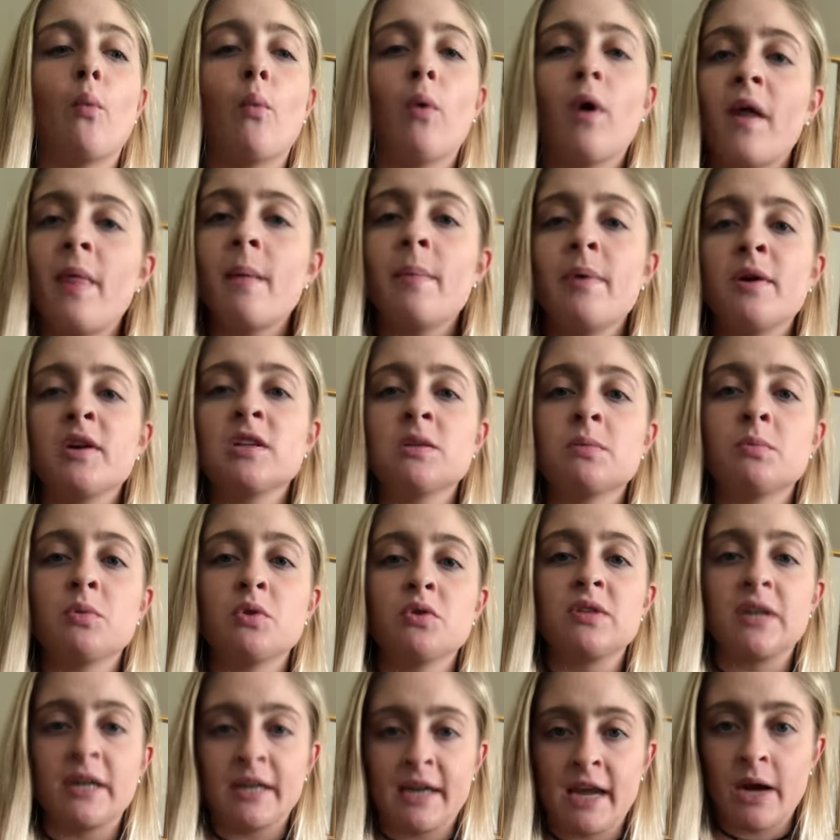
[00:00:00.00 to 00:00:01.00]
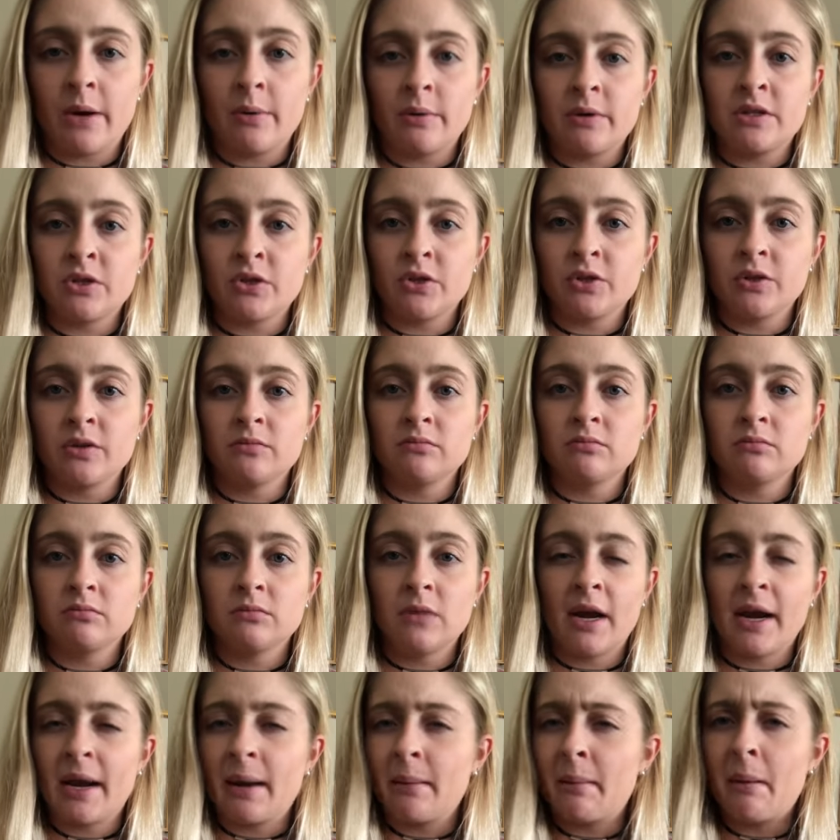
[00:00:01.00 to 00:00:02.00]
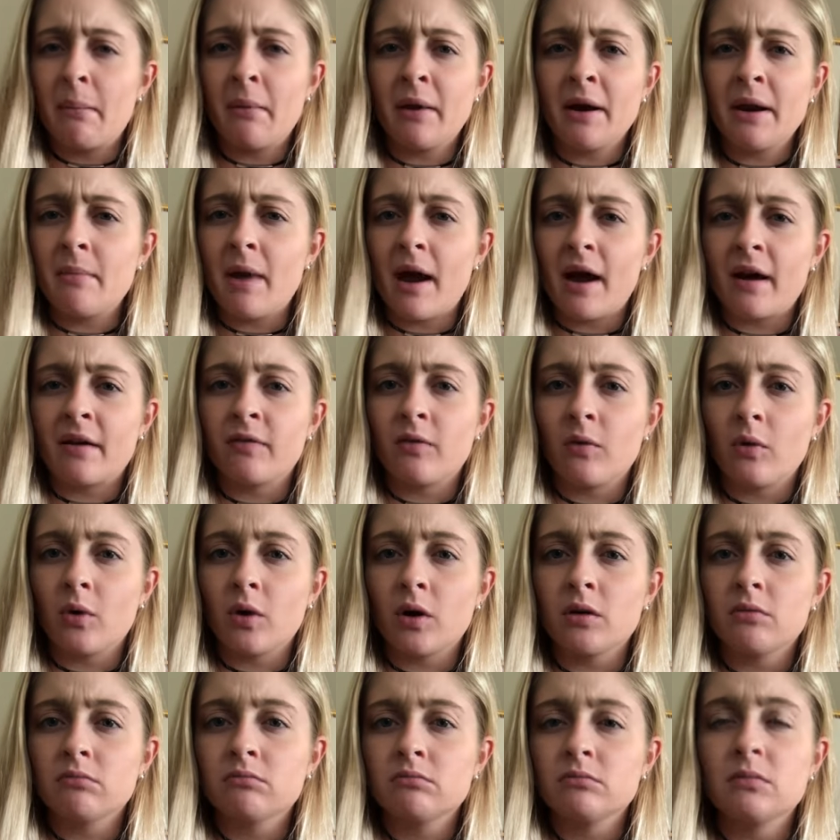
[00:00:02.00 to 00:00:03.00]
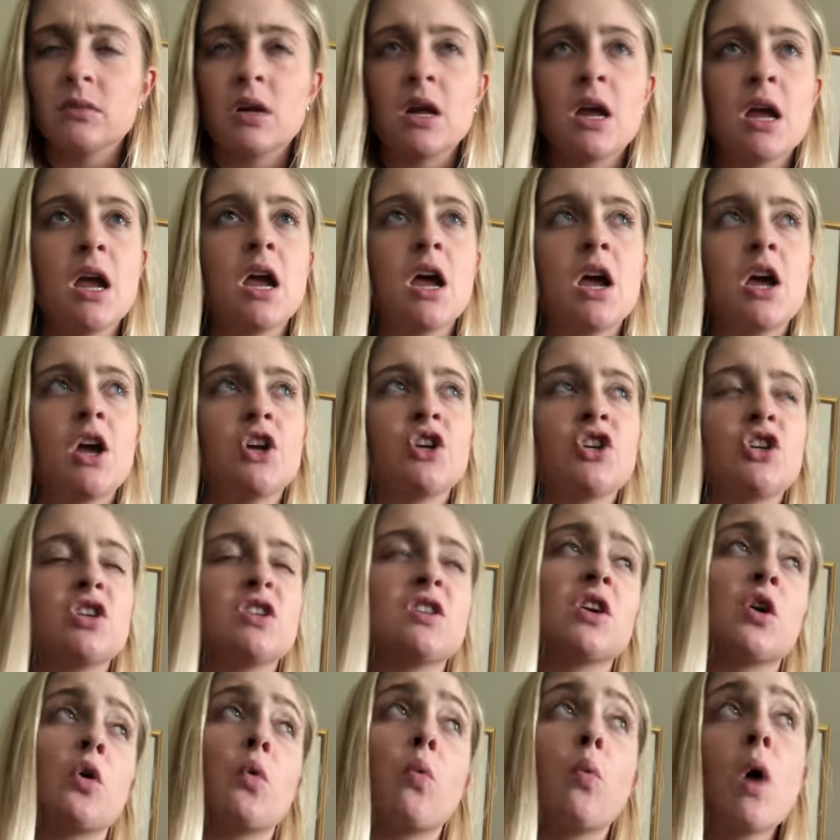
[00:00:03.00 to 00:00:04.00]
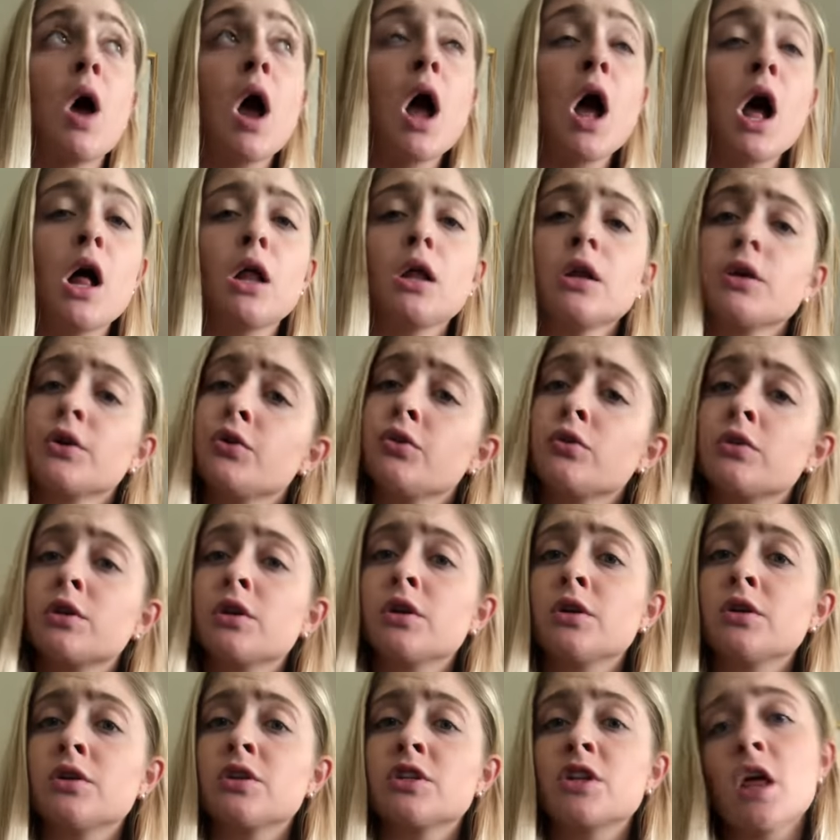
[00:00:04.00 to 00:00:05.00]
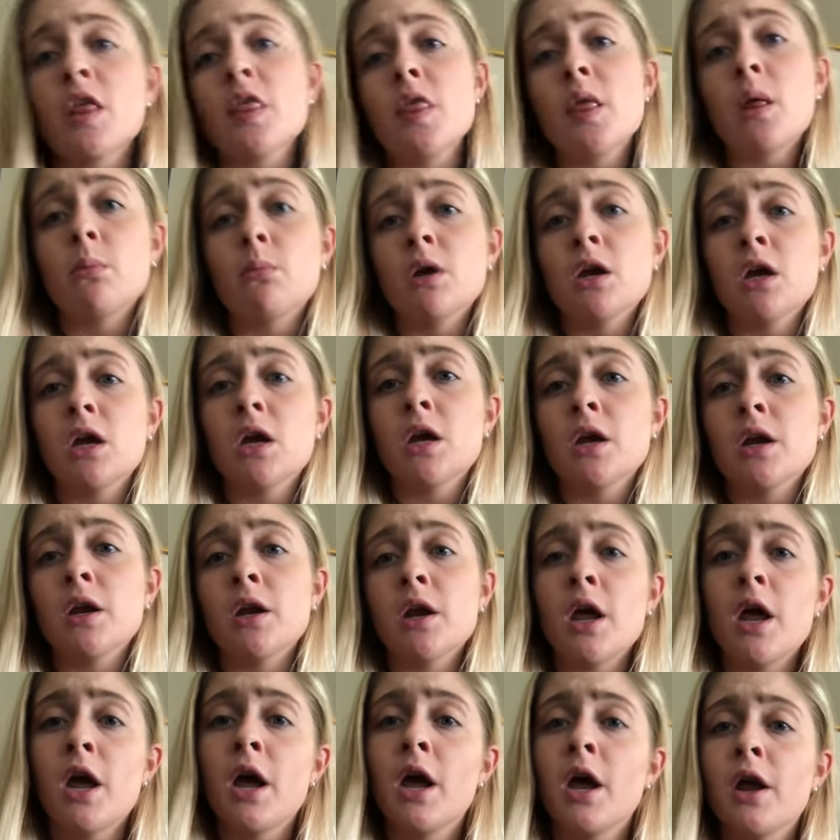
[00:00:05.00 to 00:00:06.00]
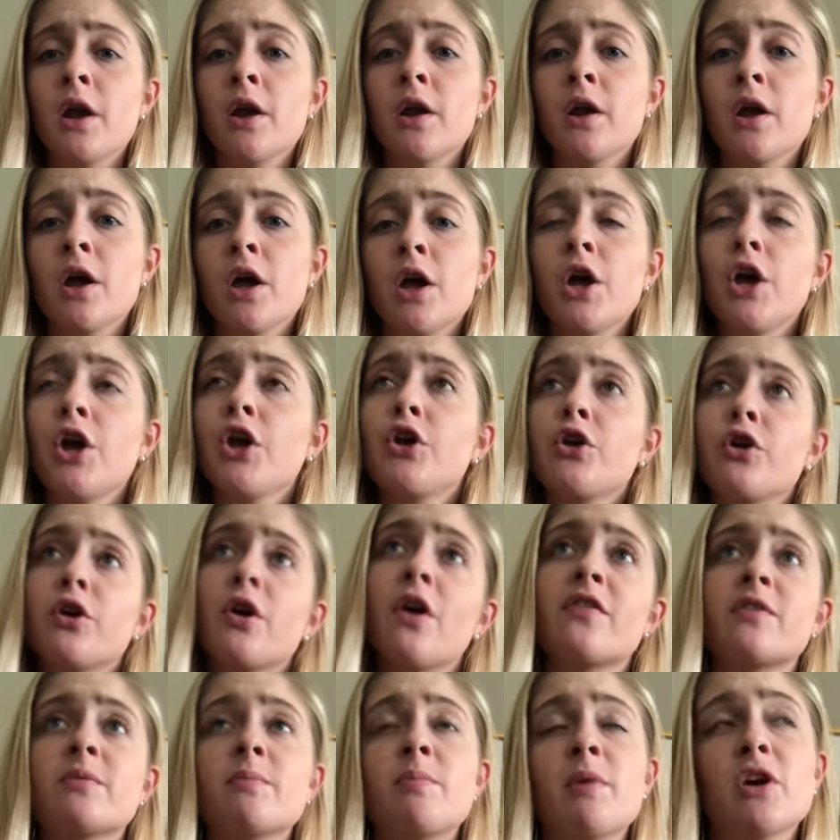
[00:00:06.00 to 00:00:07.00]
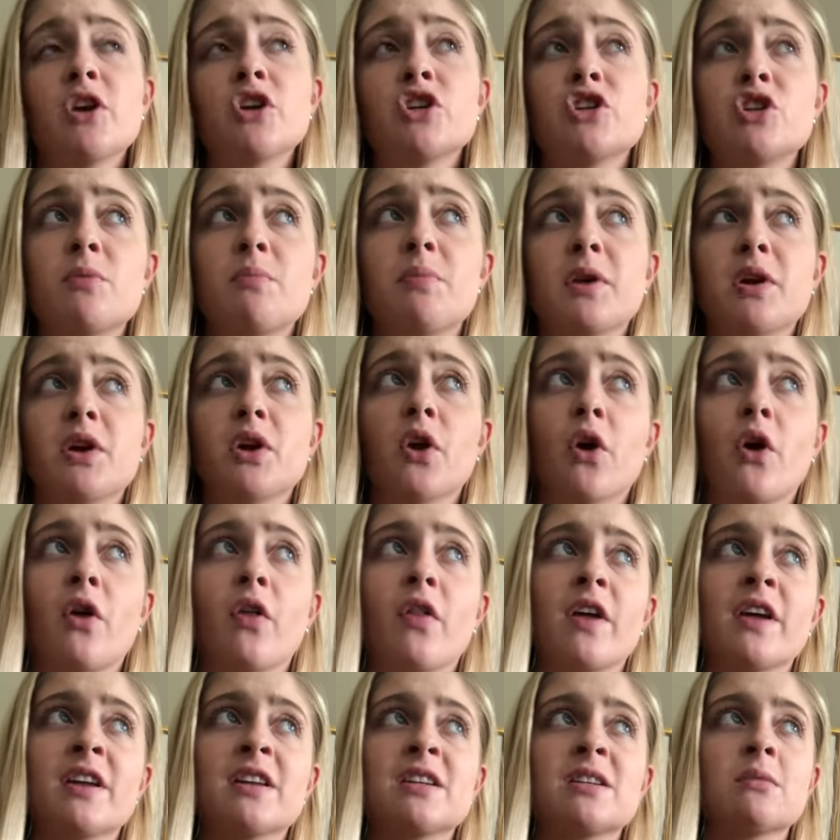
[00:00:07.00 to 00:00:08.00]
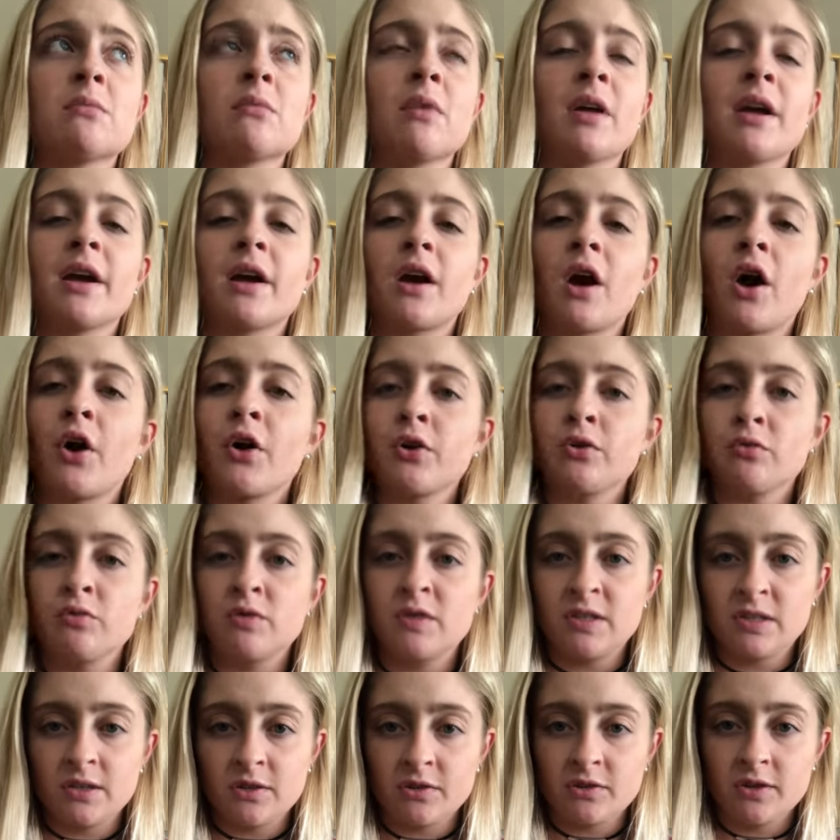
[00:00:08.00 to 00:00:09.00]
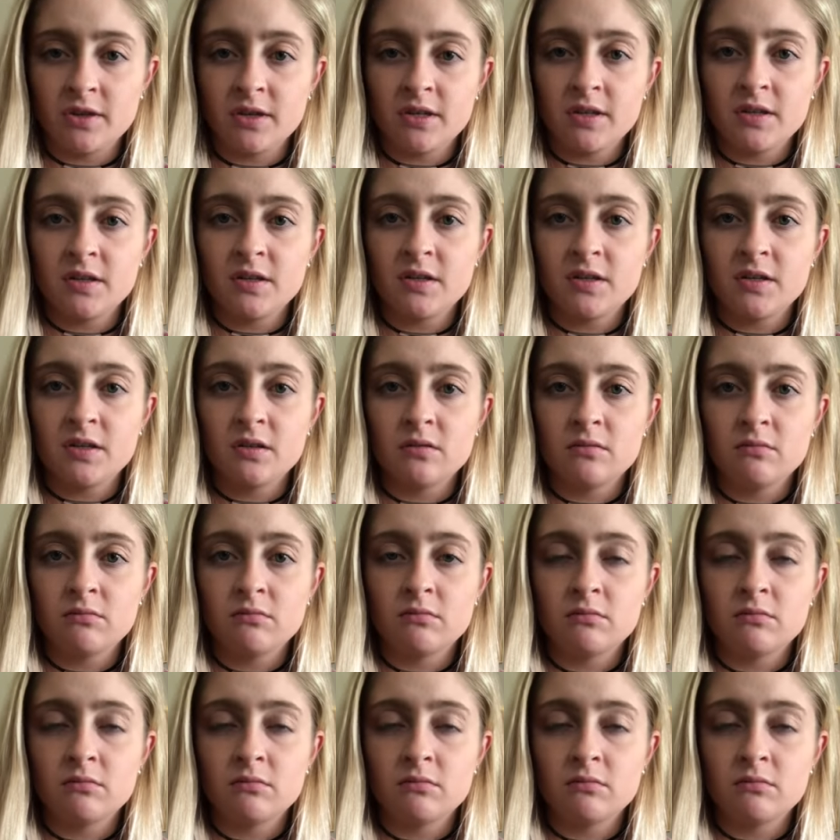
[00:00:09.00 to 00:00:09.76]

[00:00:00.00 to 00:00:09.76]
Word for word: one of the pairs of boots I can't return and get my money back for. She's like, well, you can send them in and you have to pay shipping and all this. I'm like, are you serious?